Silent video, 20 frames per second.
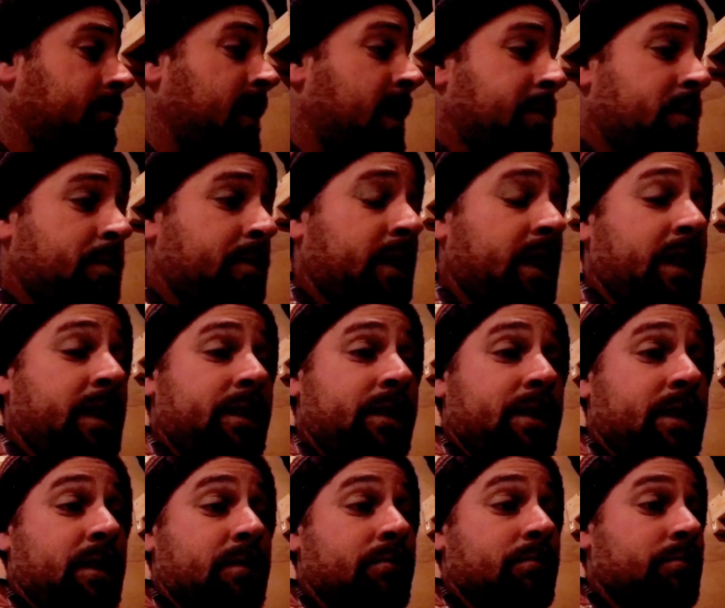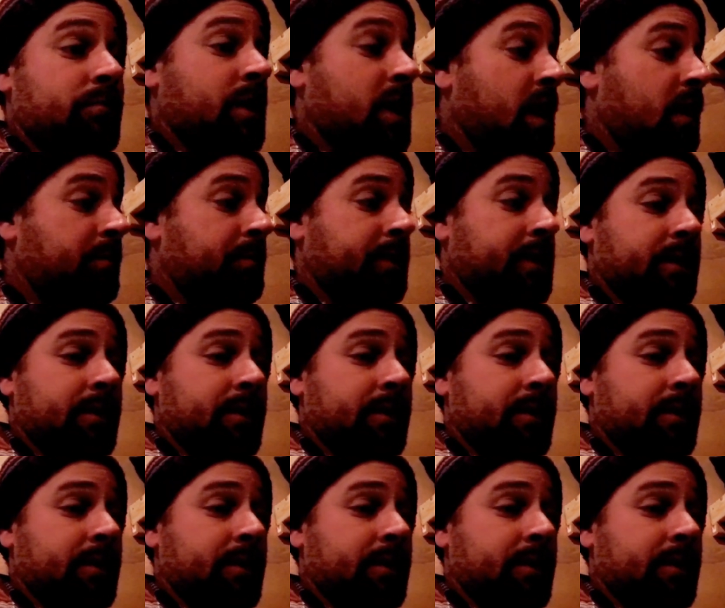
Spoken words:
paper plates and cups